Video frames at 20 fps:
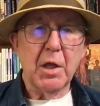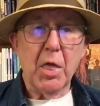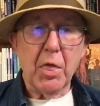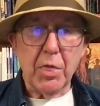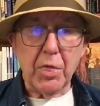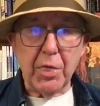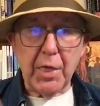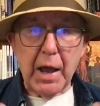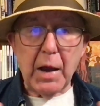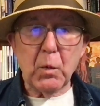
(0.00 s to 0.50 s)

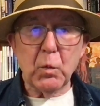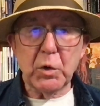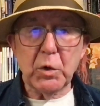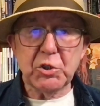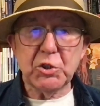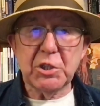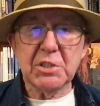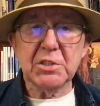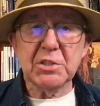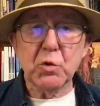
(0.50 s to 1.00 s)
that
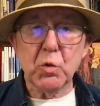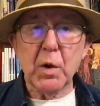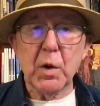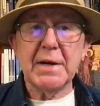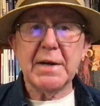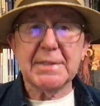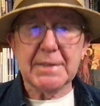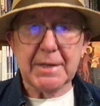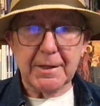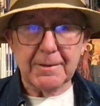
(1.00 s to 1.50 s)
which is
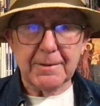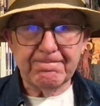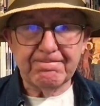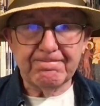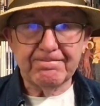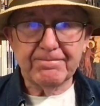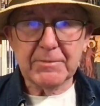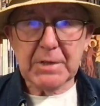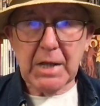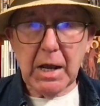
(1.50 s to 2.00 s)
greater
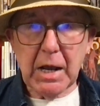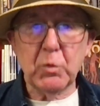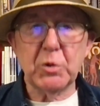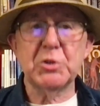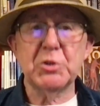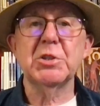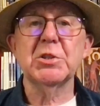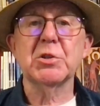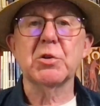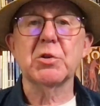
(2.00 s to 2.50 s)

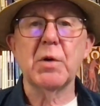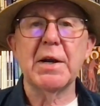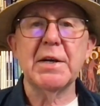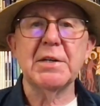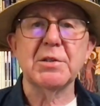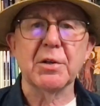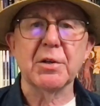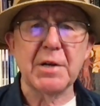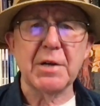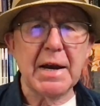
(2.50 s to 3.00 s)

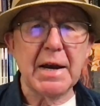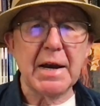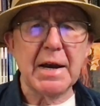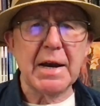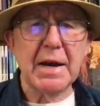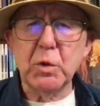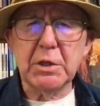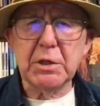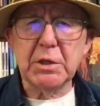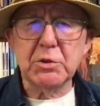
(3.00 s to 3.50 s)
than any
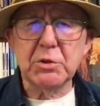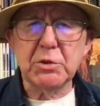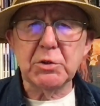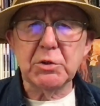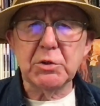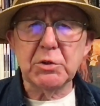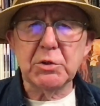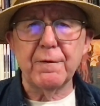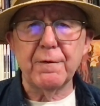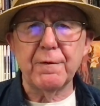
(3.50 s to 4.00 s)
words
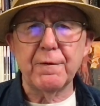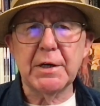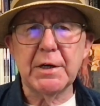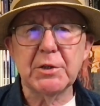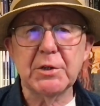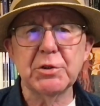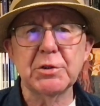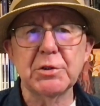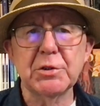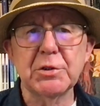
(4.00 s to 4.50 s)
or
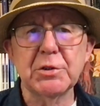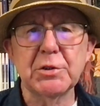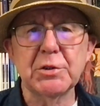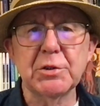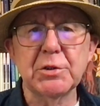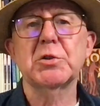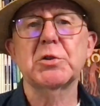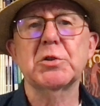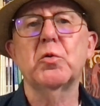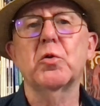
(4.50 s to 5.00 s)
versions of the
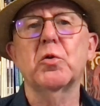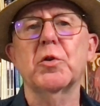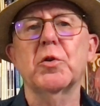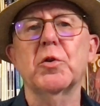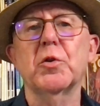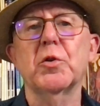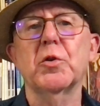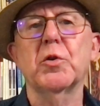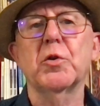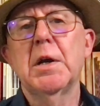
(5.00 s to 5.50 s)

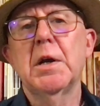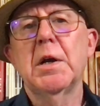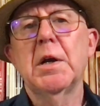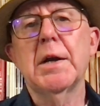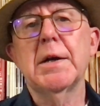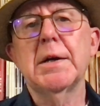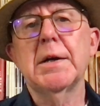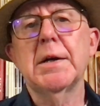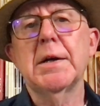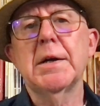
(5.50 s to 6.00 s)
story.
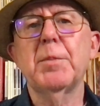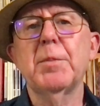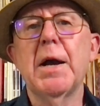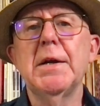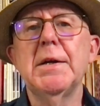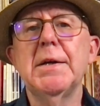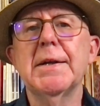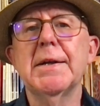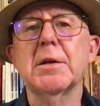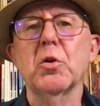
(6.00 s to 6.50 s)
And little
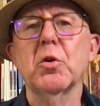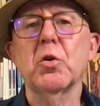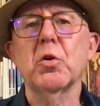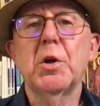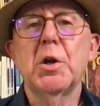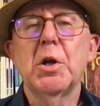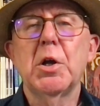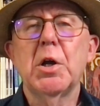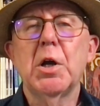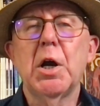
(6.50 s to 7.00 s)
by little,
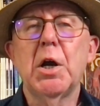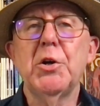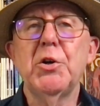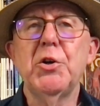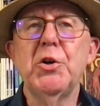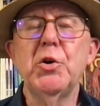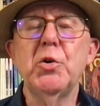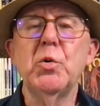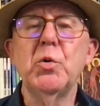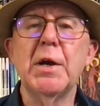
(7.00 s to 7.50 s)
a
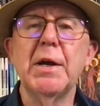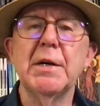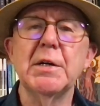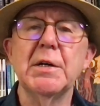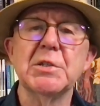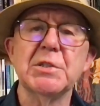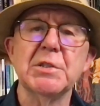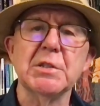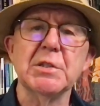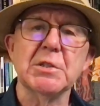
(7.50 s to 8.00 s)
new
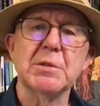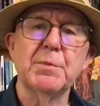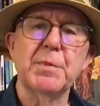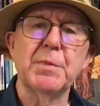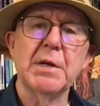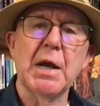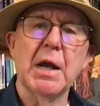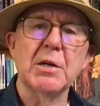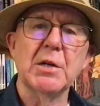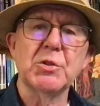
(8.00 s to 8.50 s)
innocence
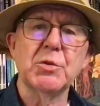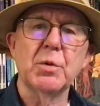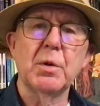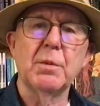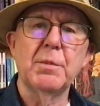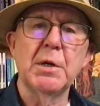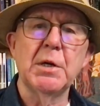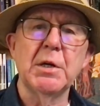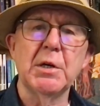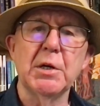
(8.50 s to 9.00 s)
began to
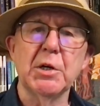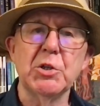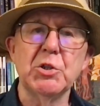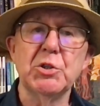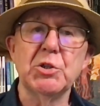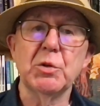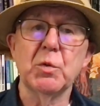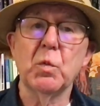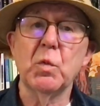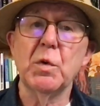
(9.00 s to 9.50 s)

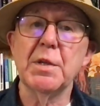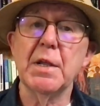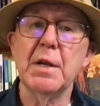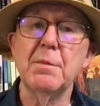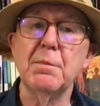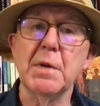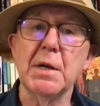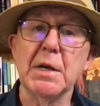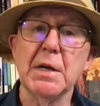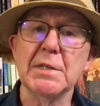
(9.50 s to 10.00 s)
emerge
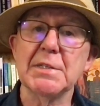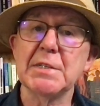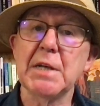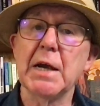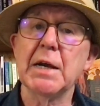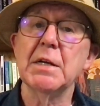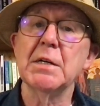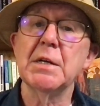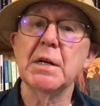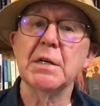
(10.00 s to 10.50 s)
within me, a
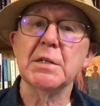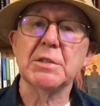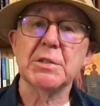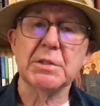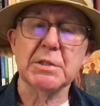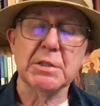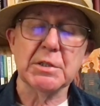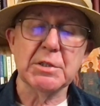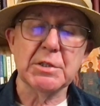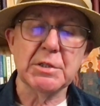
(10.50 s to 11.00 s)
second
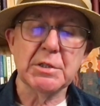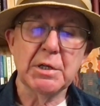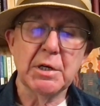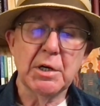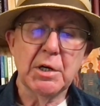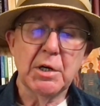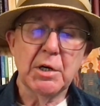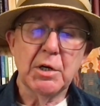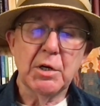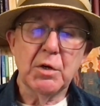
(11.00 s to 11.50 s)
innocence,
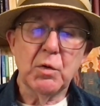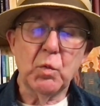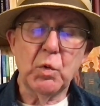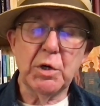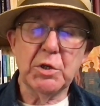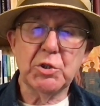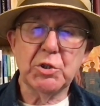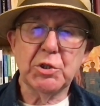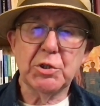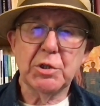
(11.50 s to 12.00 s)

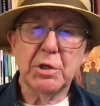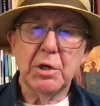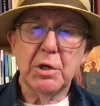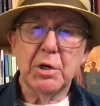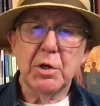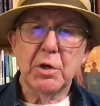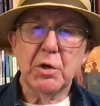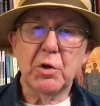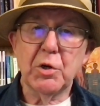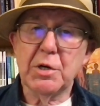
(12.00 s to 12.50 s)
which
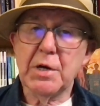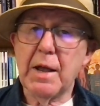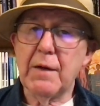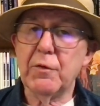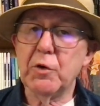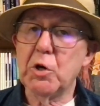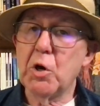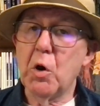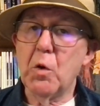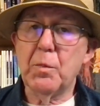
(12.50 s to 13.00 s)
could
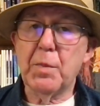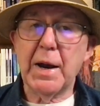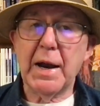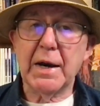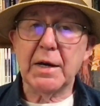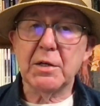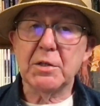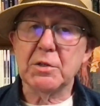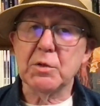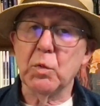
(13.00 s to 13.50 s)
never go
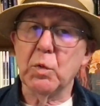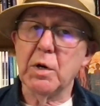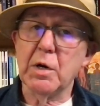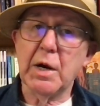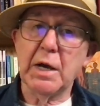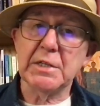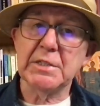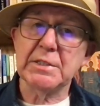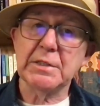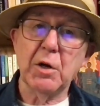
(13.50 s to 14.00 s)
back to
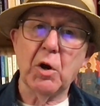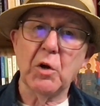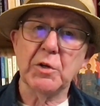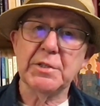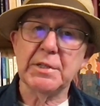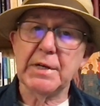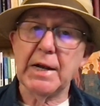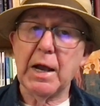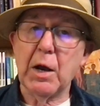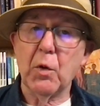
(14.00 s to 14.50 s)
where I
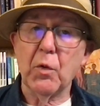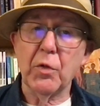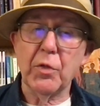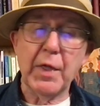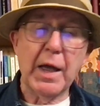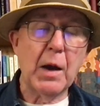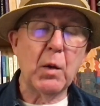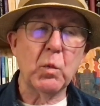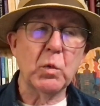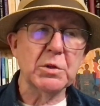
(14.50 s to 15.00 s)
started out.
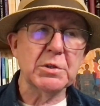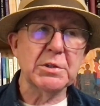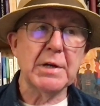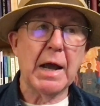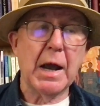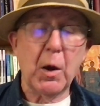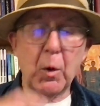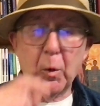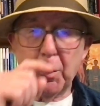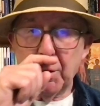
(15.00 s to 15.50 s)
That was
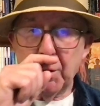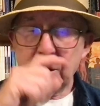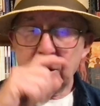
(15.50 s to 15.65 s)
now